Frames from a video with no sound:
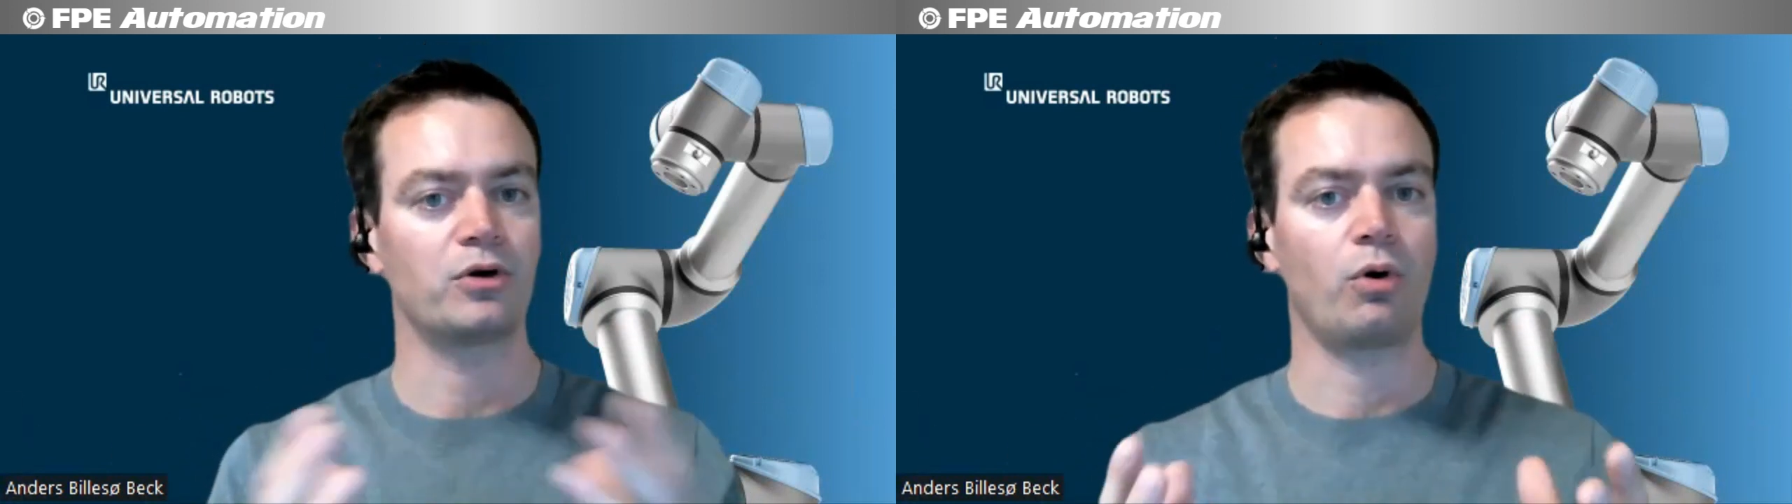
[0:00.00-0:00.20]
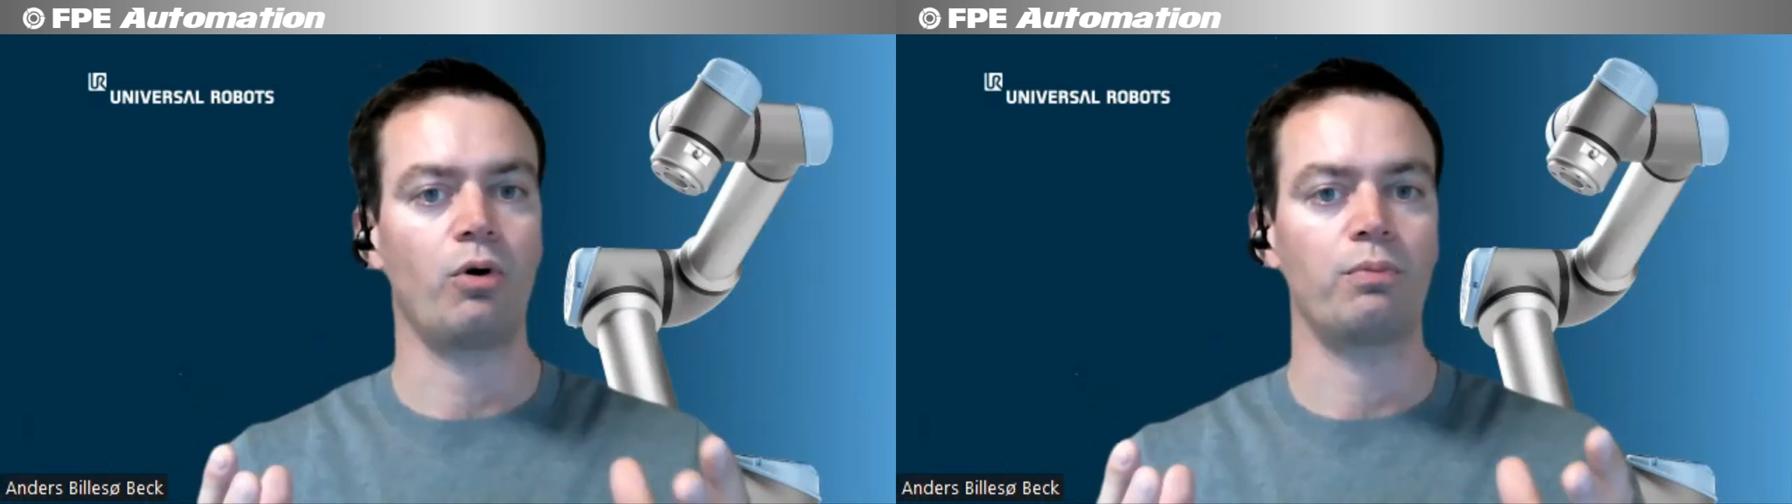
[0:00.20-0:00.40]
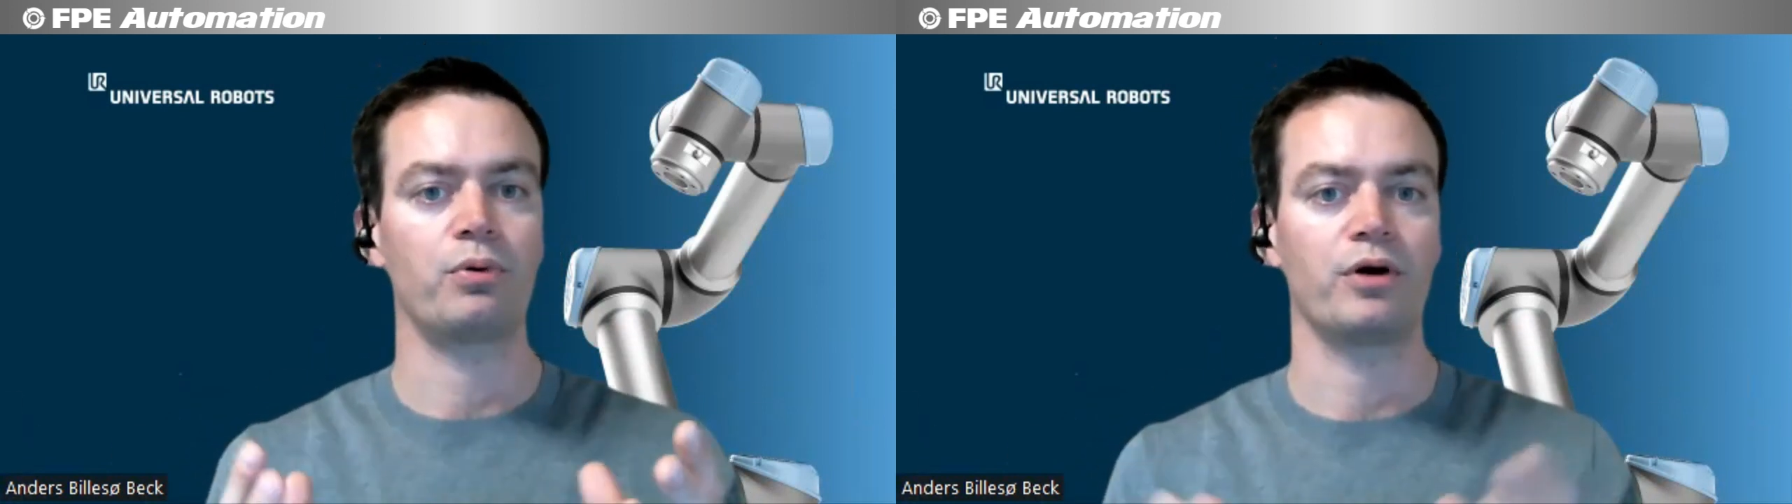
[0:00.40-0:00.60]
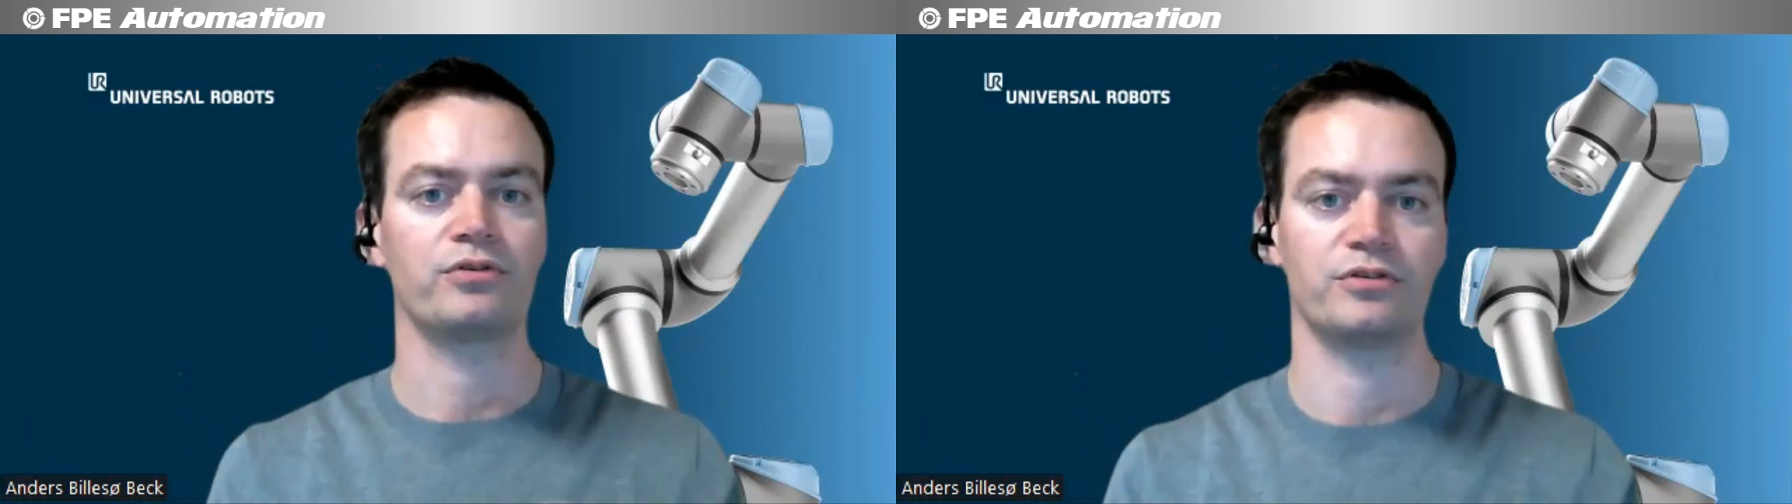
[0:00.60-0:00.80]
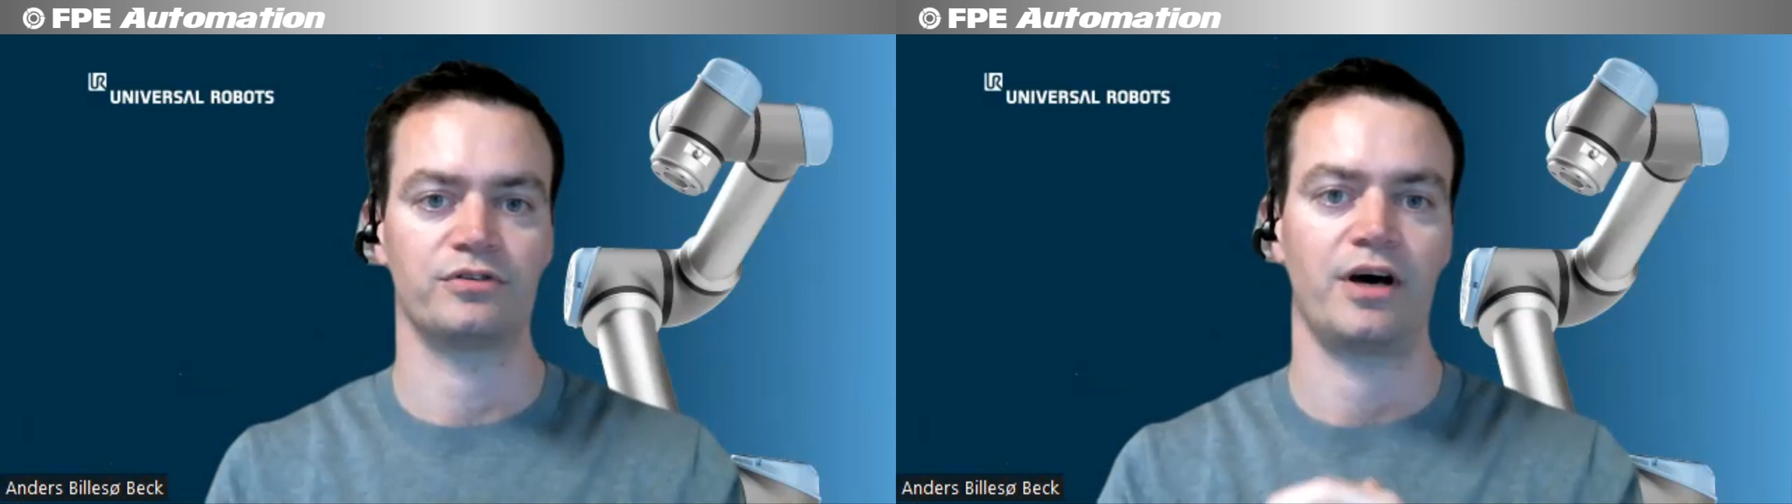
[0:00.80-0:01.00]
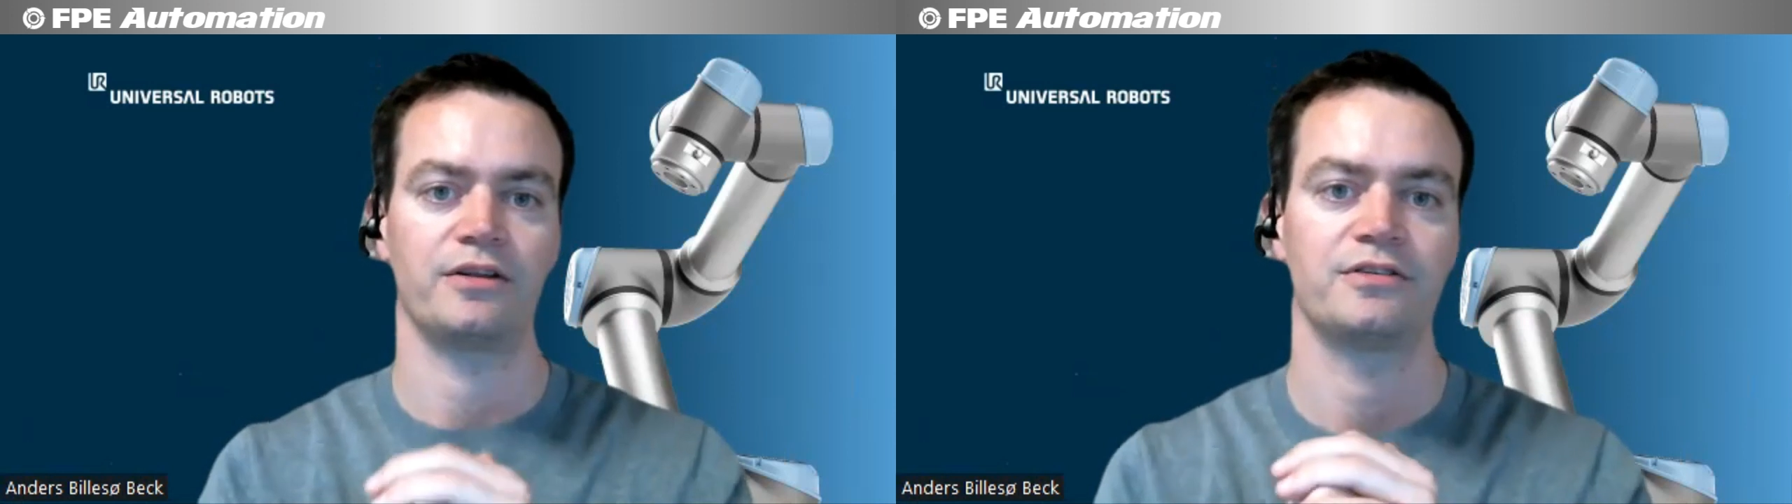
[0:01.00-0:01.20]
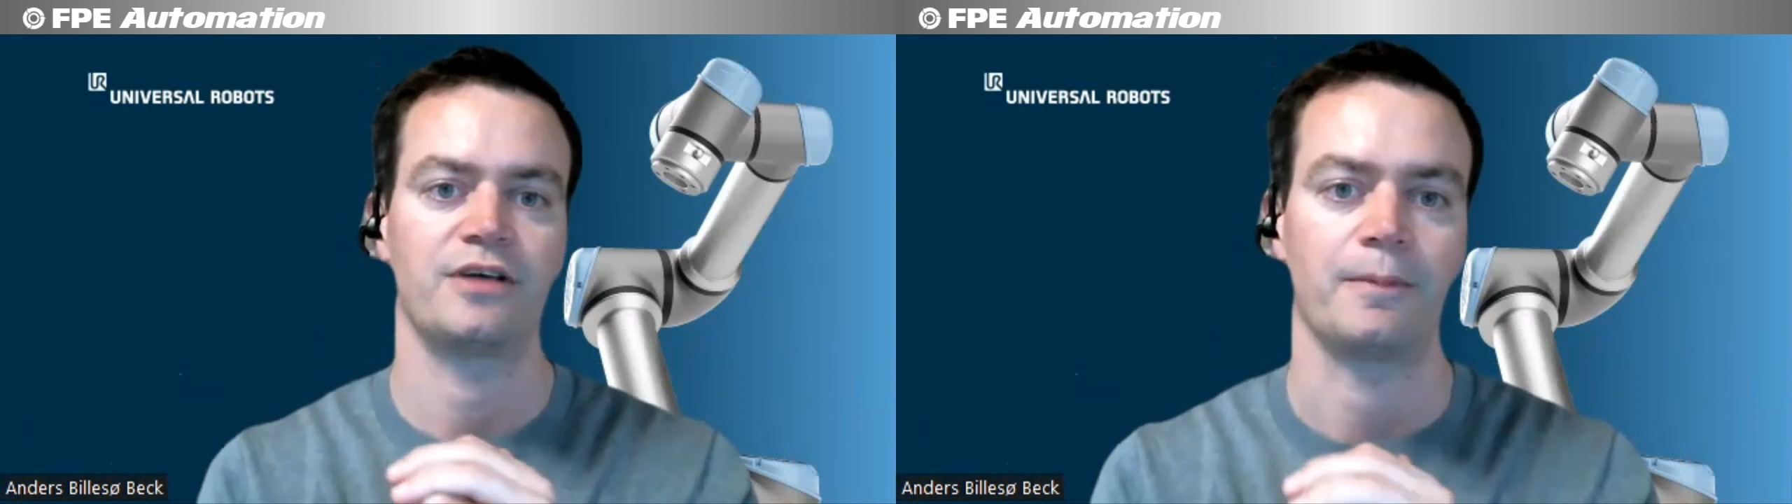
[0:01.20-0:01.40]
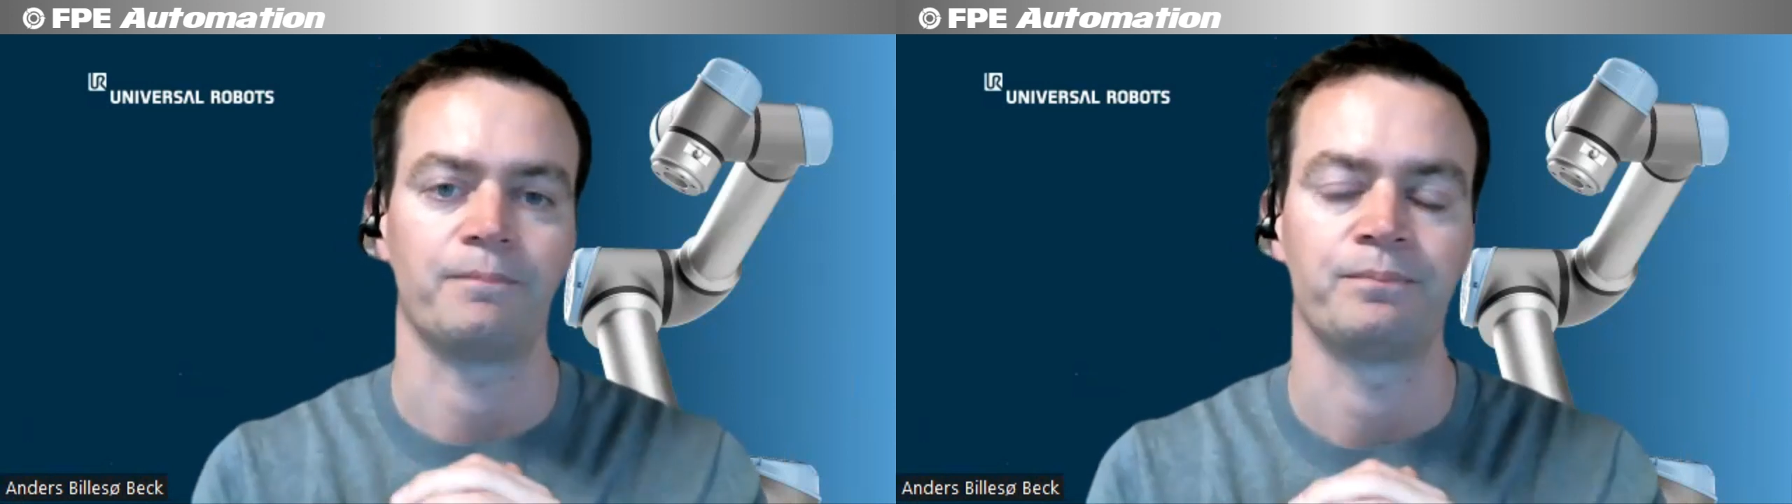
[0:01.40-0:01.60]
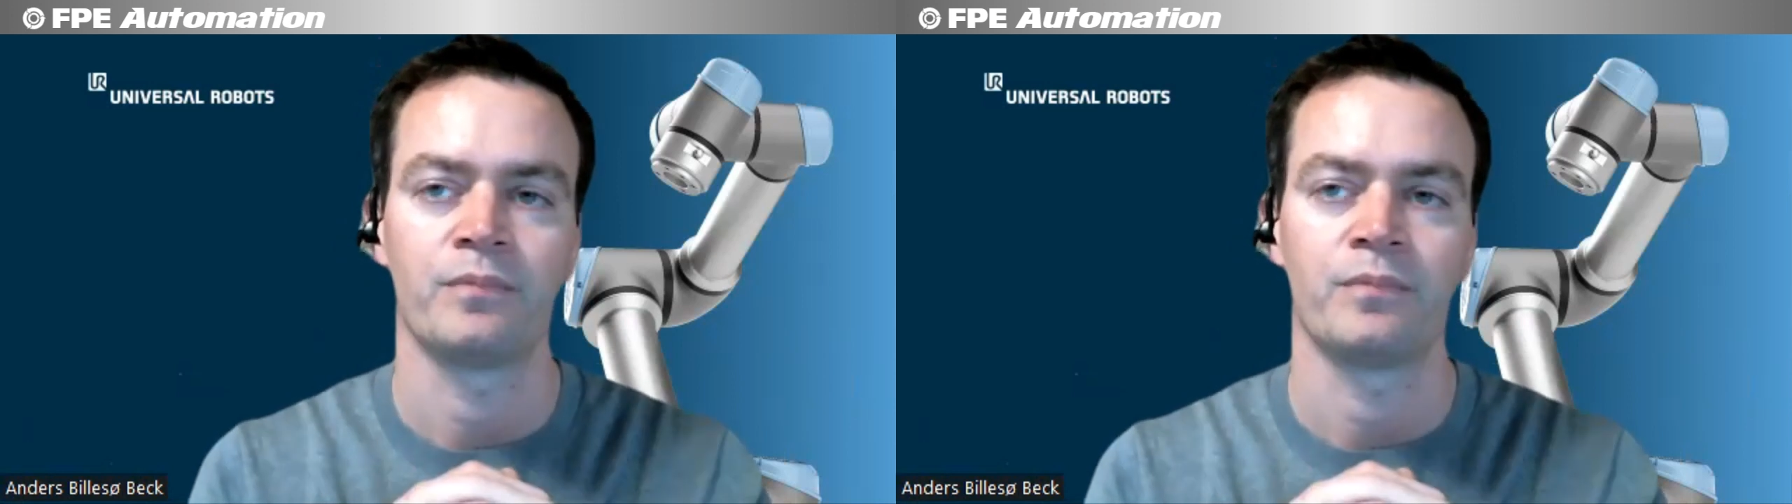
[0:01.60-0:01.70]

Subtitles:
core process are the same.